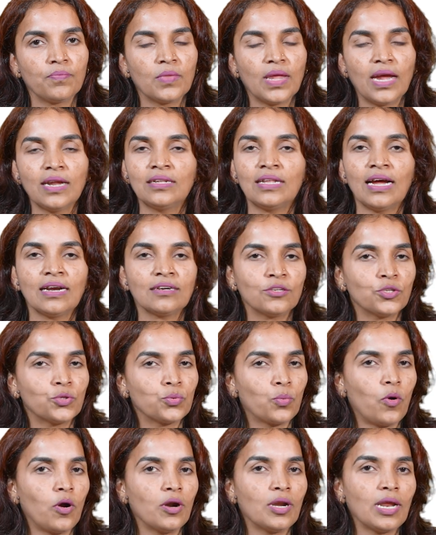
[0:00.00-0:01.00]
And that is
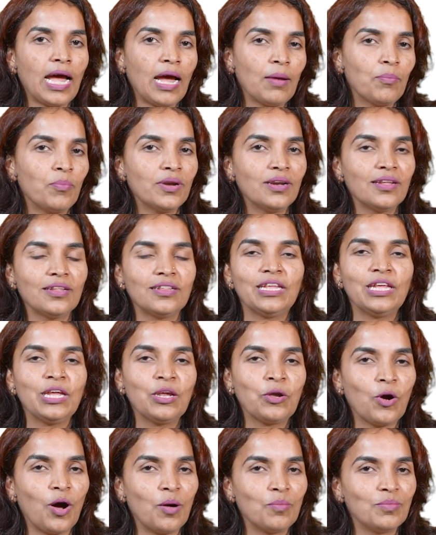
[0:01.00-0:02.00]
what happened in
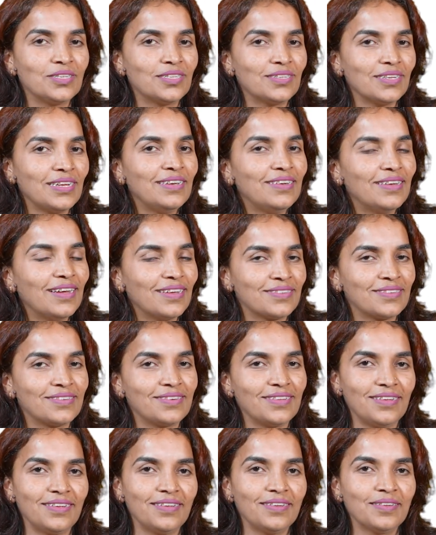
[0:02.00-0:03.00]
e-commerce
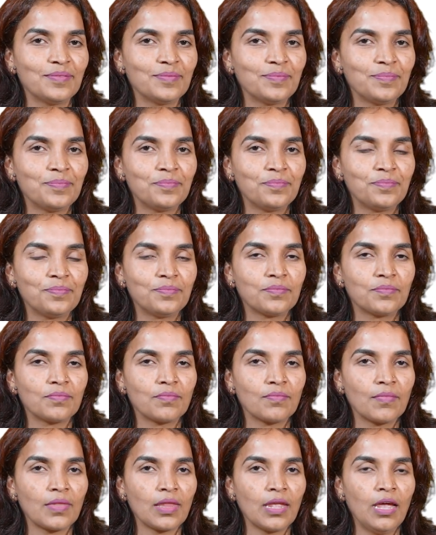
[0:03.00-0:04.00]
industry.
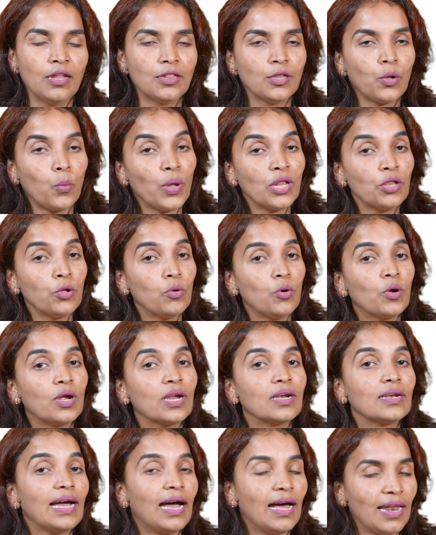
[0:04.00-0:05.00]
Now, when you look
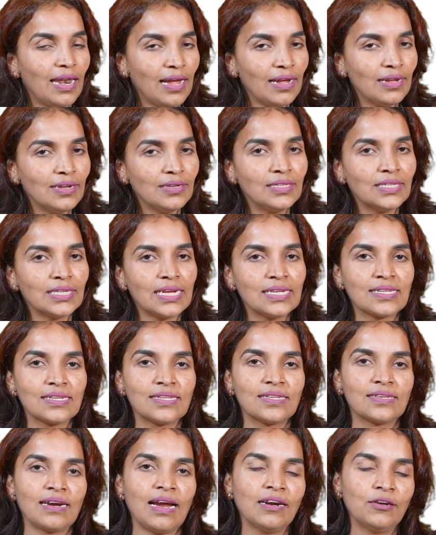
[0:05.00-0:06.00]
at alliance as a
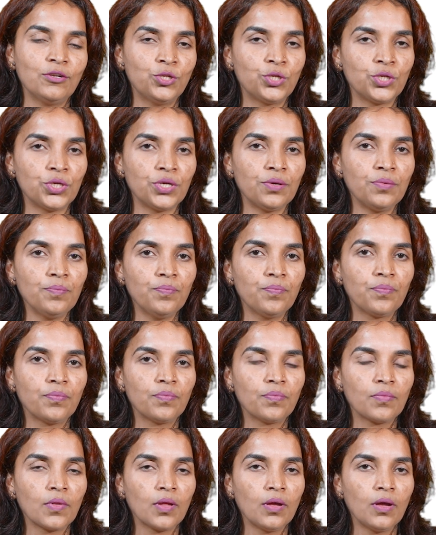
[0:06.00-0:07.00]
strategy,
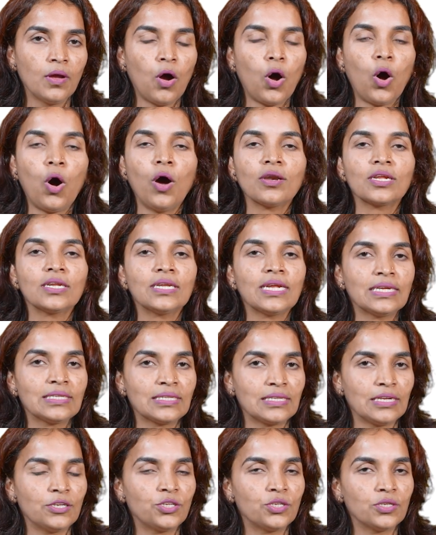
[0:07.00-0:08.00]

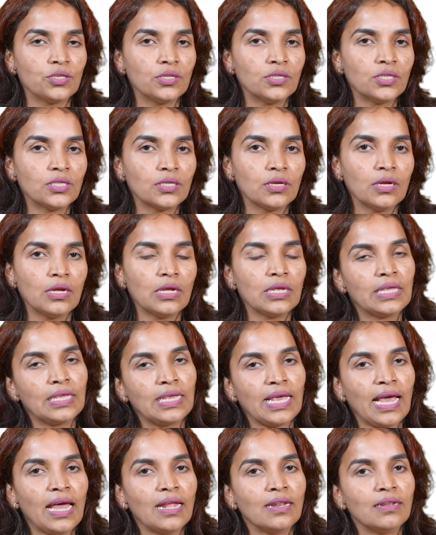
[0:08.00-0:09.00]
organizations
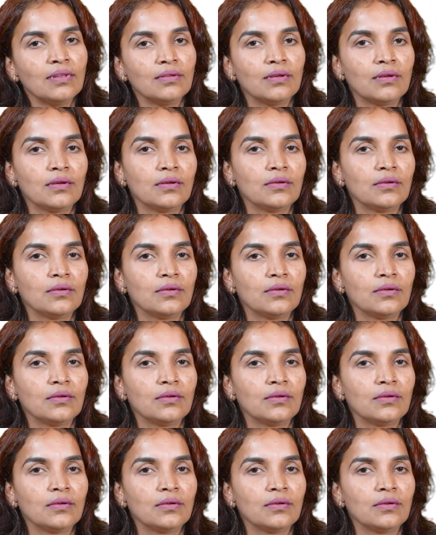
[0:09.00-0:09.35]
can